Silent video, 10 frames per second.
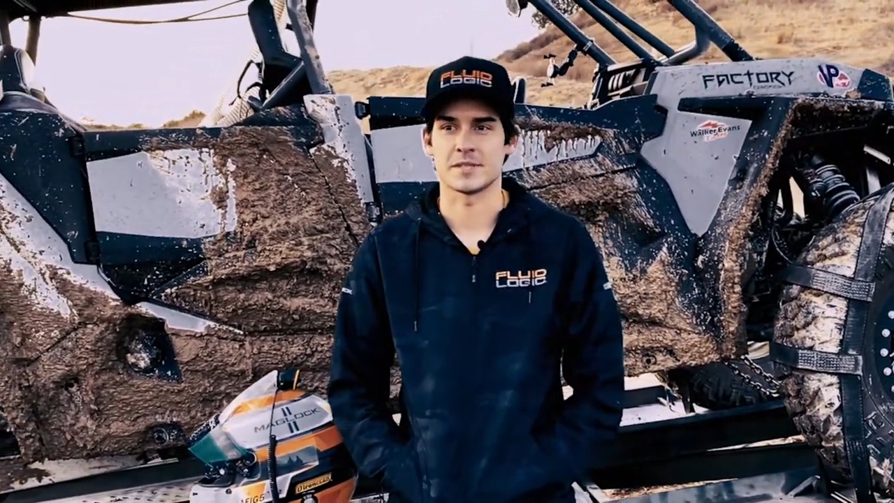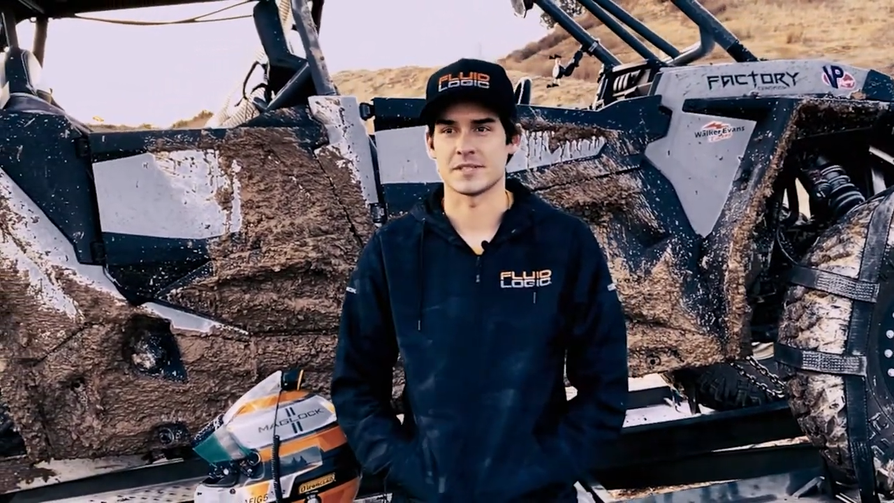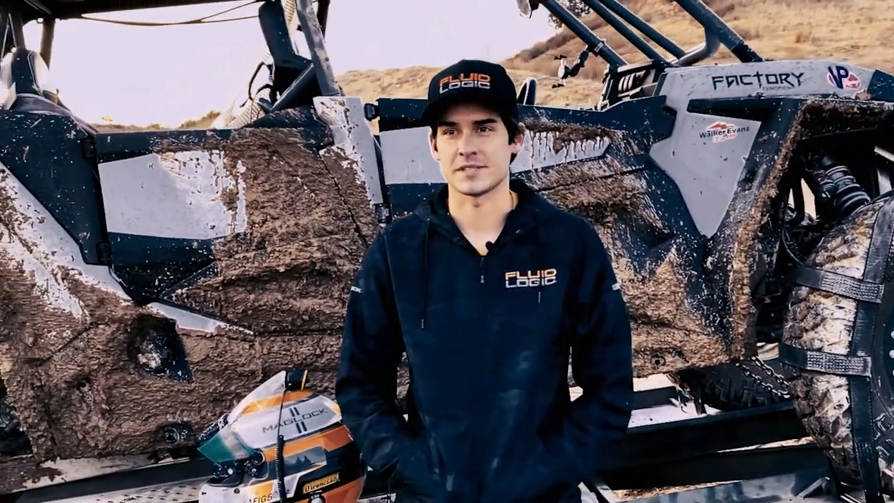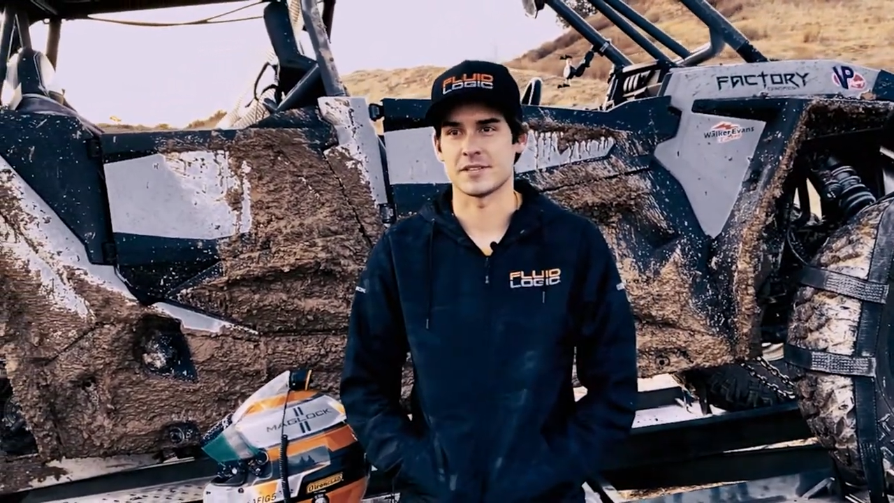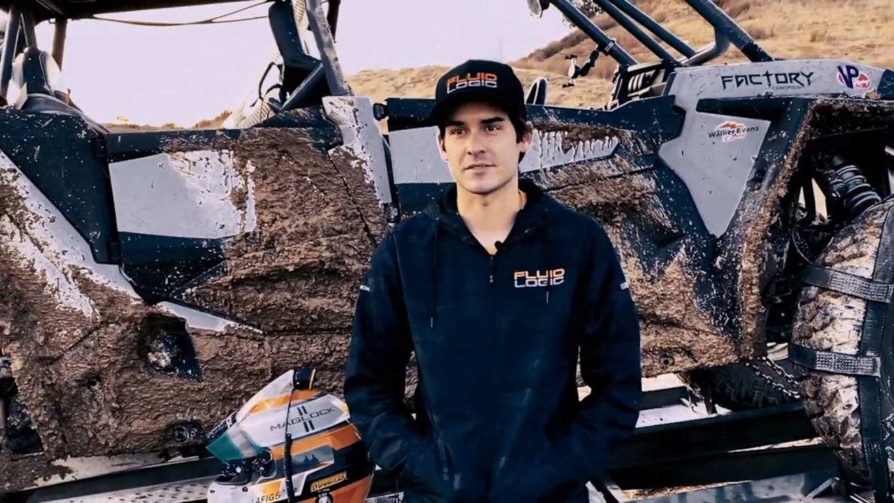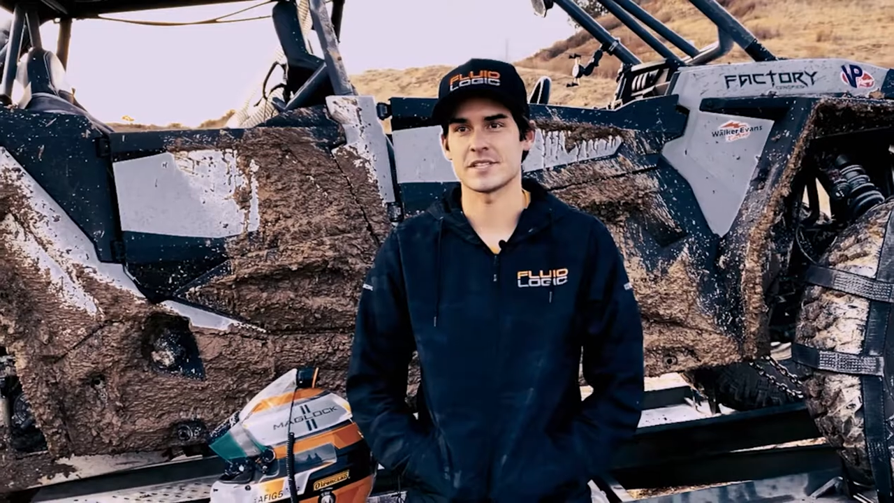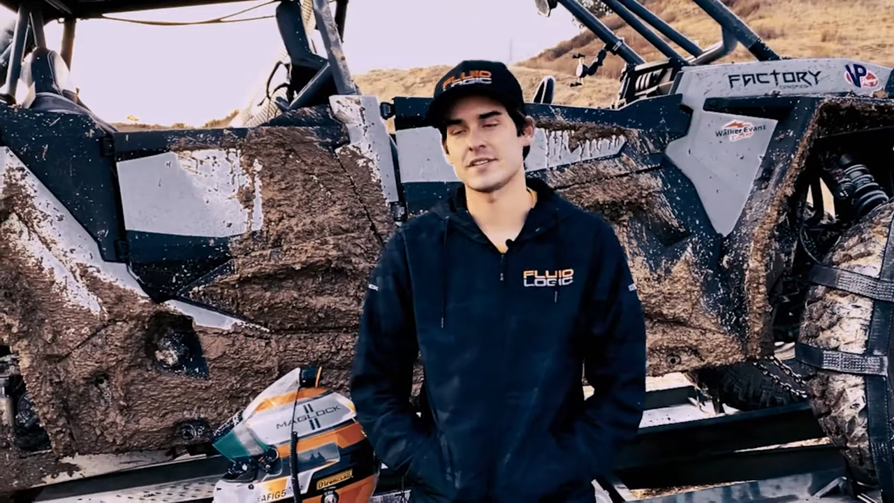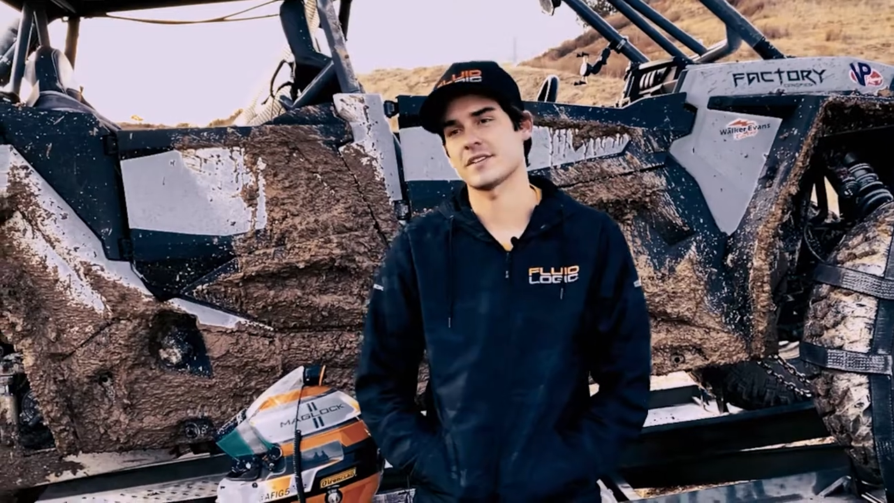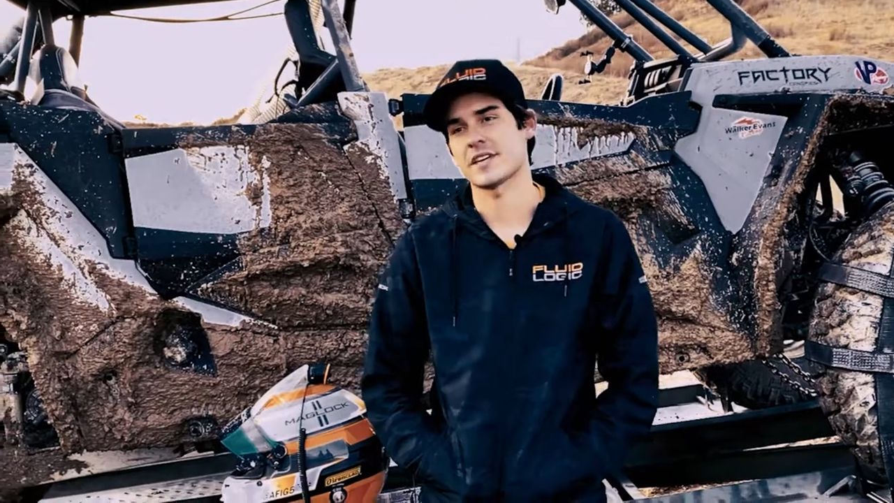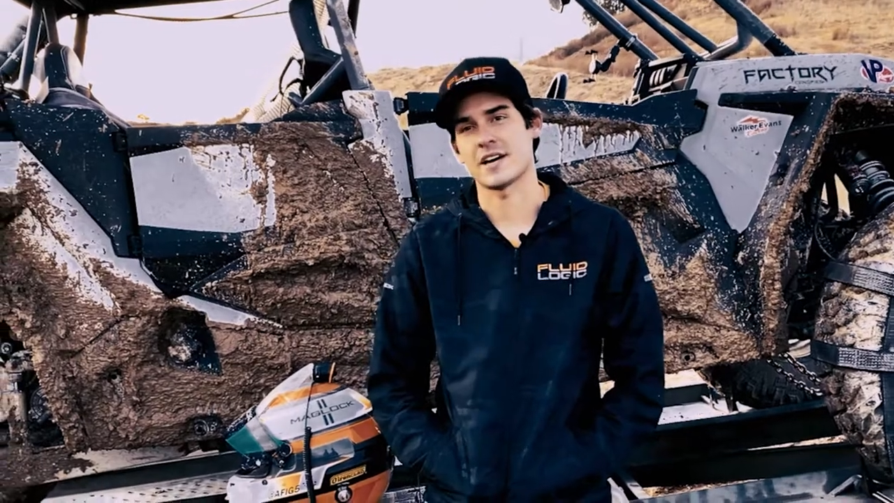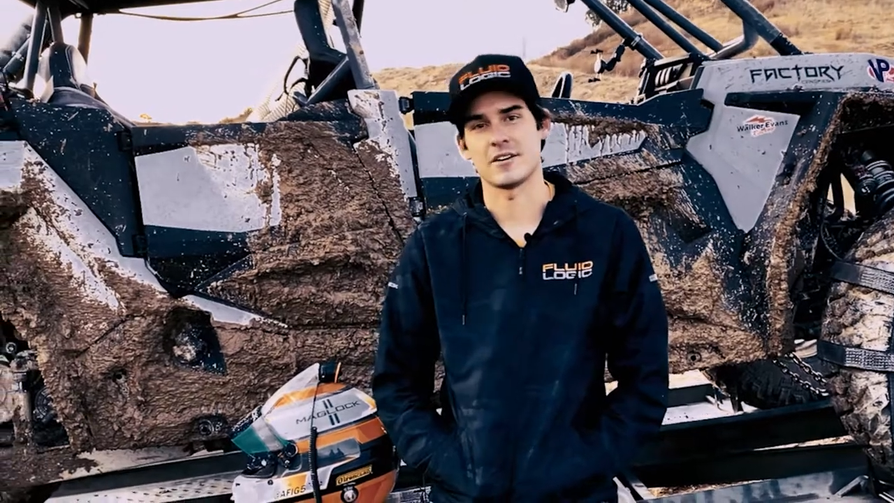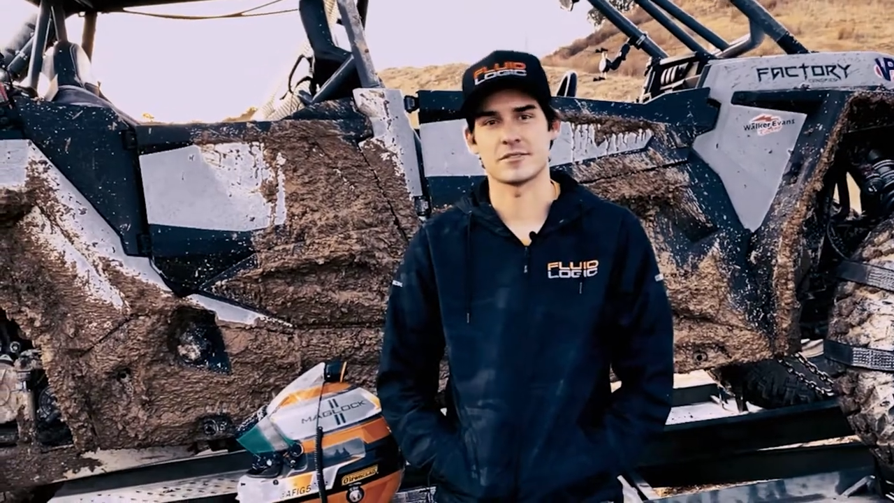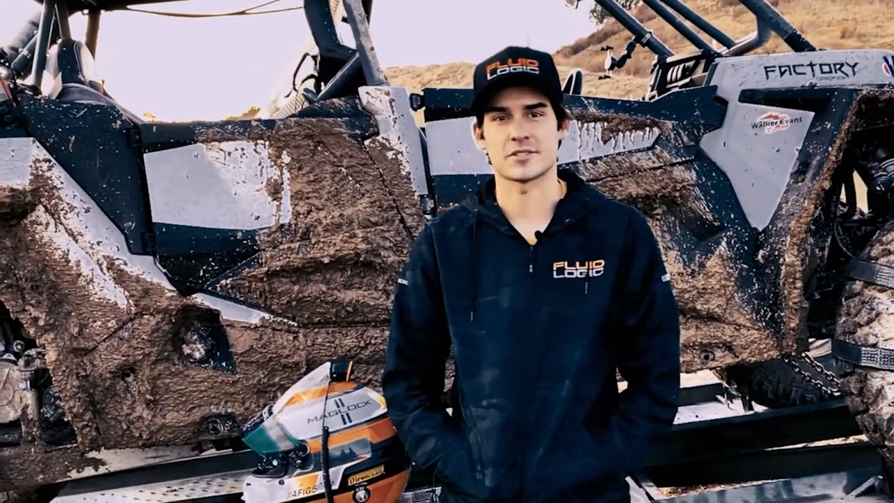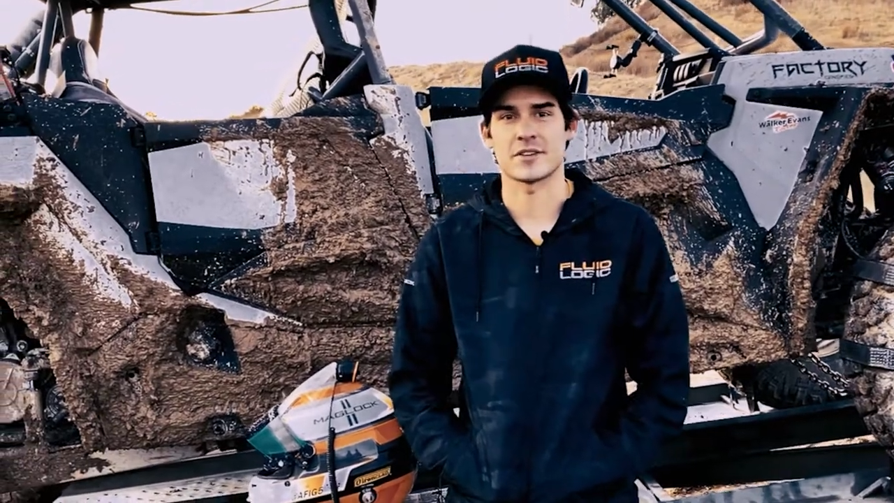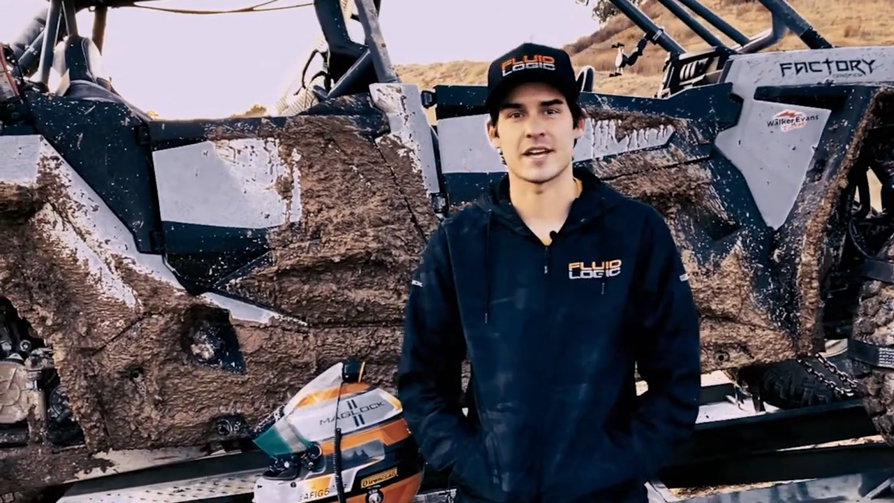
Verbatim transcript: is, you know, sitting on the couch